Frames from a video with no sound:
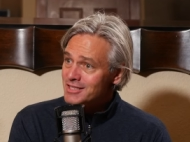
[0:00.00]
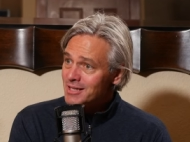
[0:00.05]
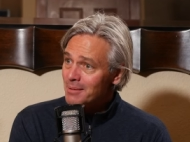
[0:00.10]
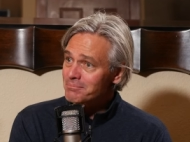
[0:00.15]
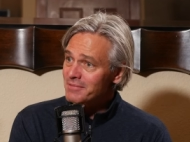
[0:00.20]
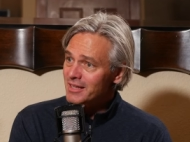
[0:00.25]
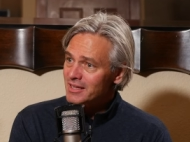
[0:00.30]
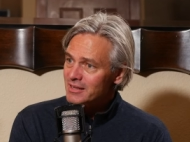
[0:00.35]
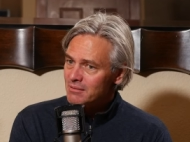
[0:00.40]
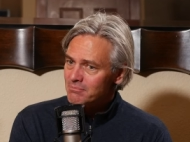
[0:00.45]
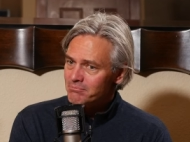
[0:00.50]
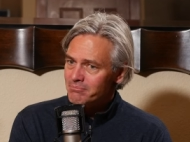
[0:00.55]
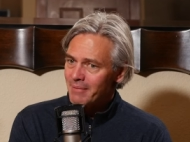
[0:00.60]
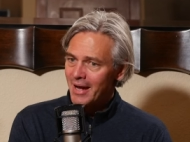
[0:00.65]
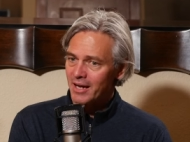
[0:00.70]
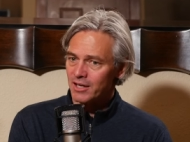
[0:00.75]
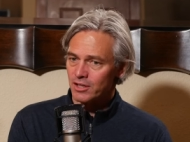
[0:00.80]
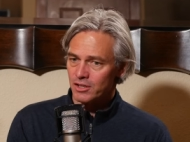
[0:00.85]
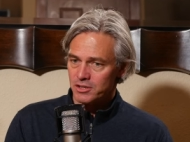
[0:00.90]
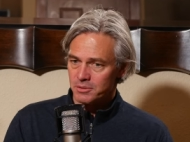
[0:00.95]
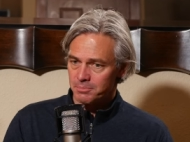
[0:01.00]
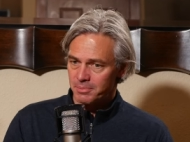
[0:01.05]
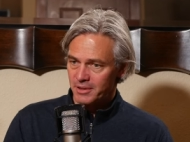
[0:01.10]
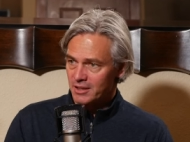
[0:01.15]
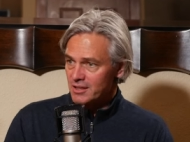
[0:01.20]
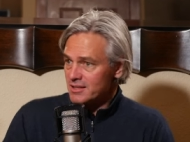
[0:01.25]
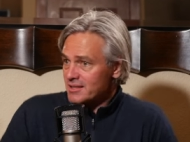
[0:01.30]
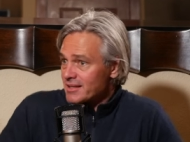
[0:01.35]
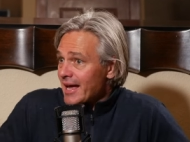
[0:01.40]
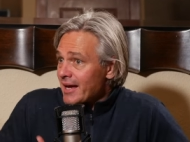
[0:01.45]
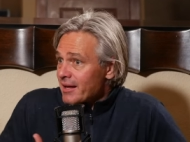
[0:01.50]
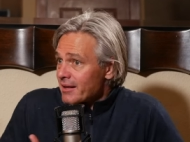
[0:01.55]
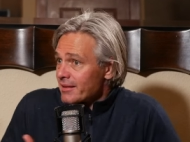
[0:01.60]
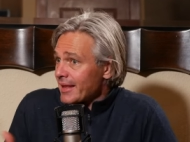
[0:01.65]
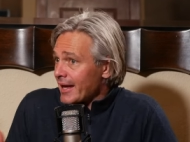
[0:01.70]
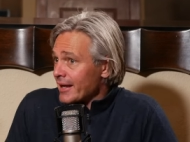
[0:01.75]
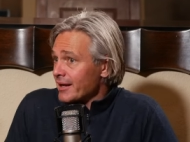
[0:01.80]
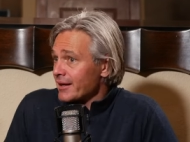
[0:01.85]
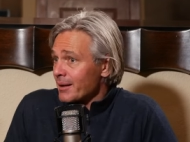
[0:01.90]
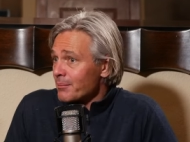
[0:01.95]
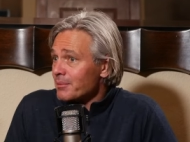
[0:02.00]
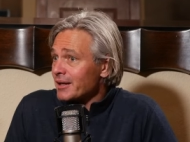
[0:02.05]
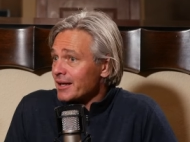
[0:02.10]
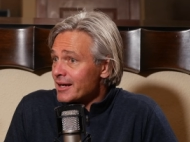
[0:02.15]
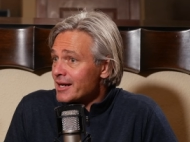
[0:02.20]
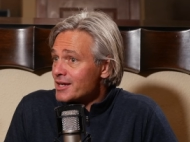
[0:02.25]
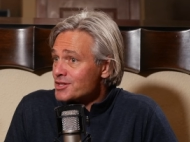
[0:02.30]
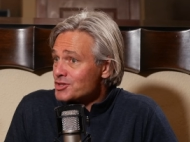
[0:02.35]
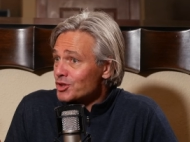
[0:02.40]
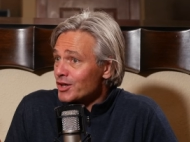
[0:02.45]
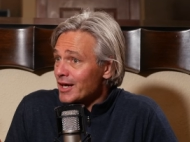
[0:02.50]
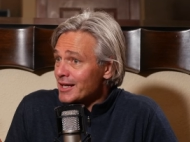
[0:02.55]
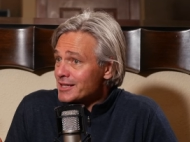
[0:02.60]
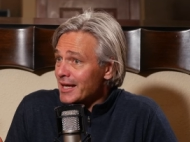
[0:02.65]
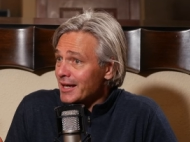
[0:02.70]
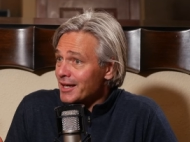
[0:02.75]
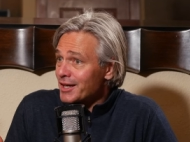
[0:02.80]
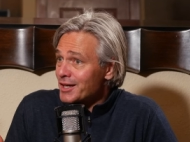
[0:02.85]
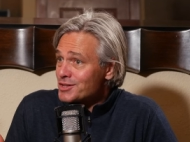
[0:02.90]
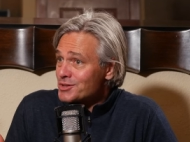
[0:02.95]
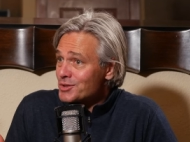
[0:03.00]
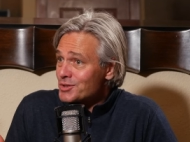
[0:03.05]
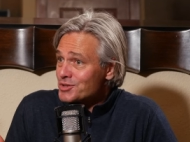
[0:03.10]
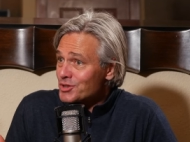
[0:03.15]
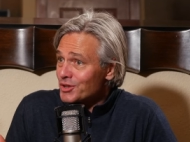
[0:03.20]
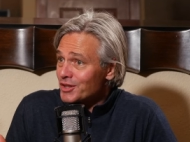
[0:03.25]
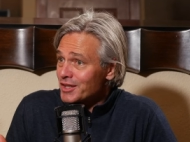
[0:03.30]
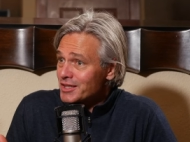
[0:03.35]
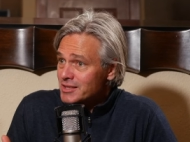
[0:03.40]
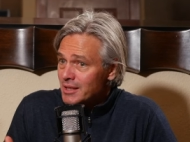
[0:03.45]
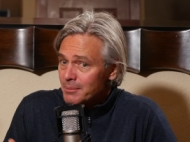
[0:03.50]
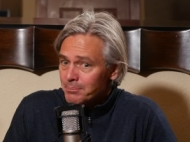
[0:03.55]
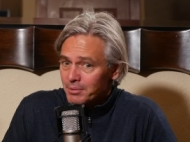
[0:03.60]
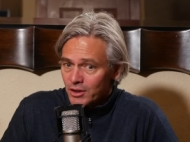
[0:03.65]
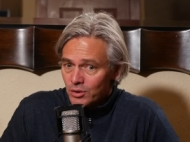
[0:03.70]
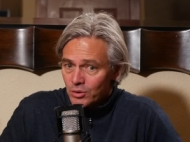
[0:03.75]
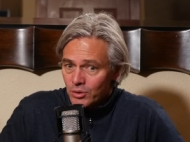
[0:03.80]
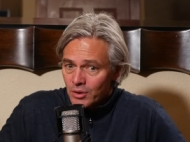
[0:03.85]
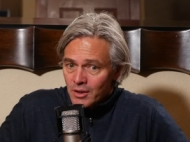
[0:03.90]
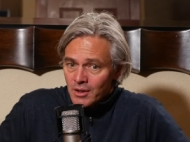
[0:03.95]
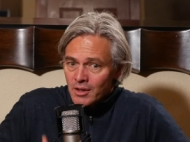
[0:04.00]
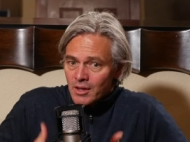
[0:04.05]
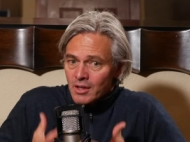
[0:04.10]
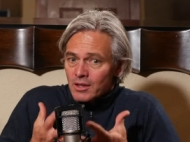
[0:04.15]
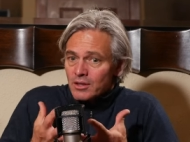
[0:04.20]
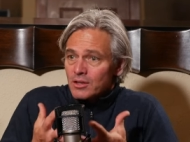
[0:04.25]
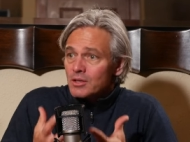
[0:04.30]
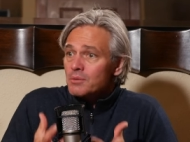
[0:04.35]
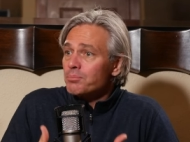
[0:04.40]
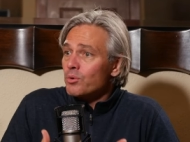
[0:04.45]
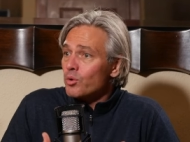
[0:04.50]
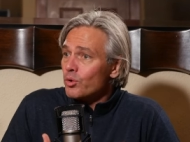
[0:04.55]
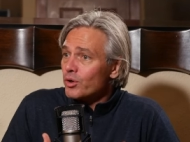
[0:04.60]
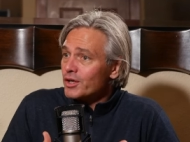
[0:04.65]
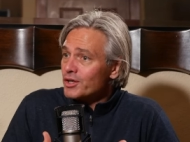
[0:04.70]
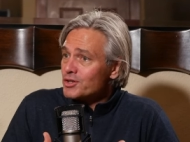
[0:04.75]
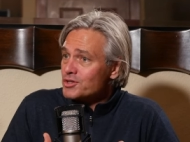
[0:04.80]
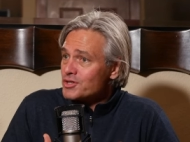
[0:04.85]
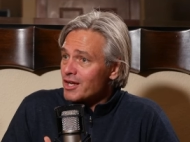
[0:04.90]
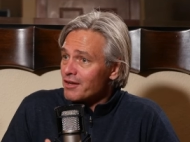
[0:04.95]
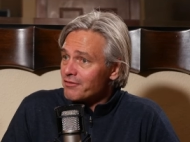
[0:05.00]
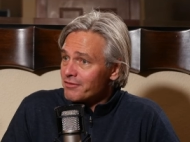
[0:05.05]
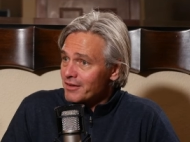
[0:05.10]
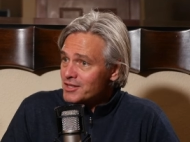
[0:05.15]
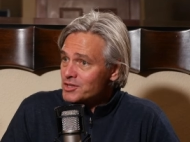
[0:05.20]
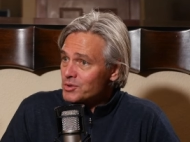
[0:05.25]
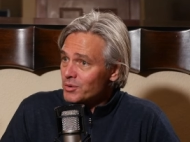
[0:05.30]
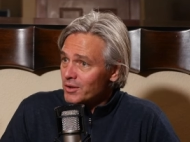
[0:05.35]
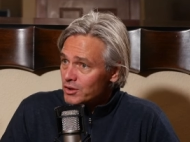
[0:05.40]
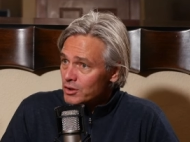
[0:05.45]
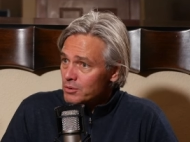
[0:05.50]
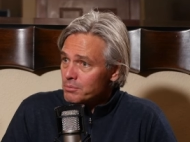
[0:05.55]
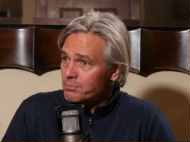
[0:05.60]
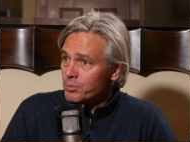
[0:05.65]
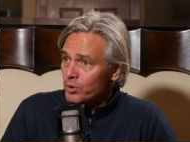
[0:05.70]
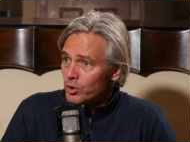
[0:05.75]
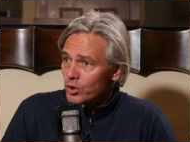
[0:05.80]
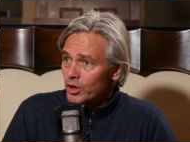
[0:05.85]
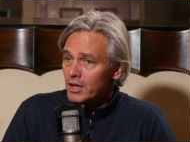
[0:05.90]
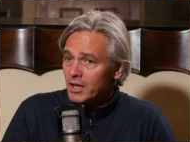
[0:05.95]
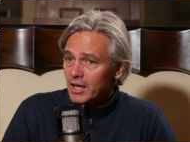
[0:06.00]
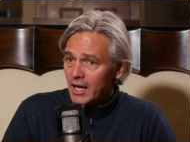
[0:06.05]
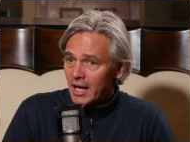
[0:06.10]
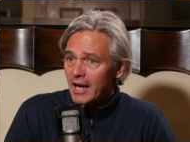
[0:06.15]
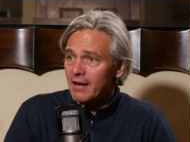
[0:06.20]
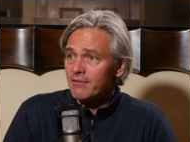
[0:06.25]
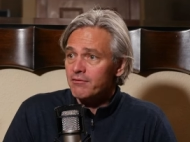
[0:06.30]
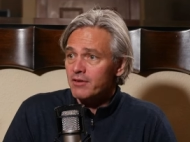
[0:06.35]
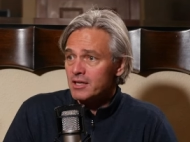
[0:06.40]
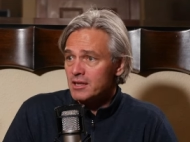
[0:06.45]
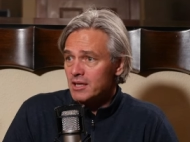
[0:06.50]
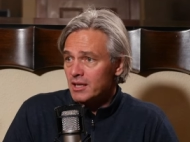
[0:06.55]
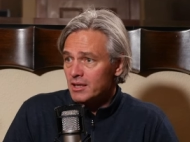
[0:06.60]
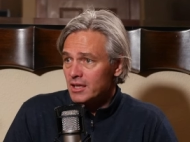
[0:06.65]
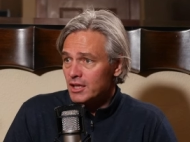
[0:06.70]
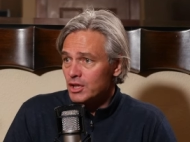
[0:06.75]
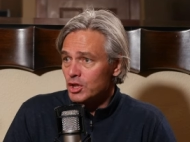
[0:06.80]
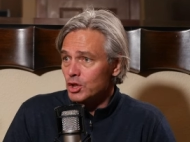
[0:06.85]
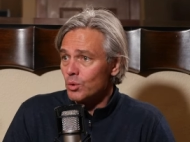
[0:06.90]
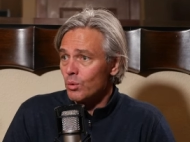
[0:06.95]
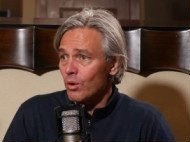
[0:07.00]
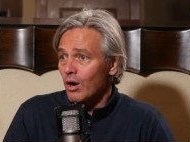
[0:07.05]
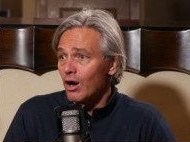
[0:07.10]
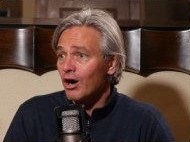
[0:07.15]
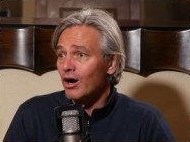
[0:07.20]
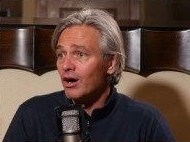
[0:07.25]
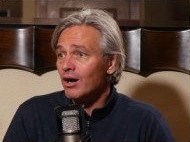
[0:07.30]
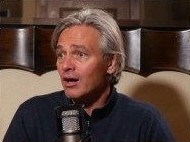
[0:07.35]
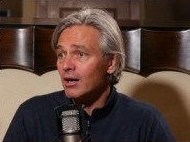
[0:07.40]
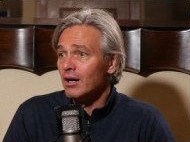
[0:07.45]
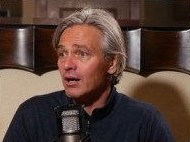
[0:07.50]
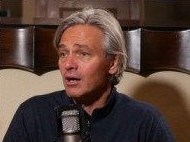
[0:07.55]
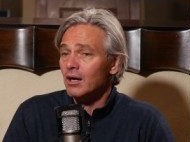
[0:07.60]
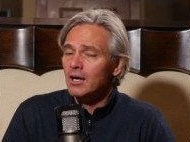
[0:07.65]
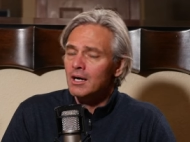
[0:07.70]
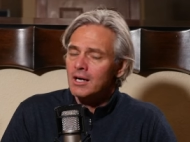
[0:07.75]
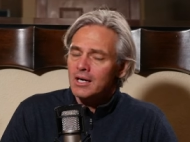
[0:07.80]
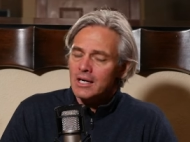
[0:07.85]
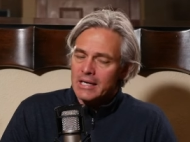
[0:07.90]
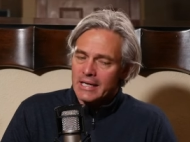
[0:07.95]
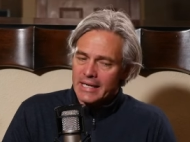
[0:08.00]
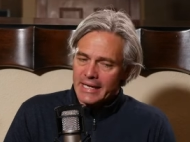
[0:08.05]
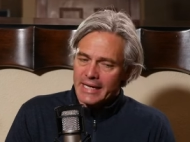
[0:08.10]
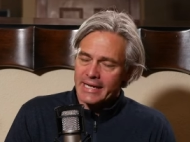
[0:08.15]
something that matters because that that i mean it is your identity to a certain extent but you you pour yourself into it you put everything that you are mm-hmm.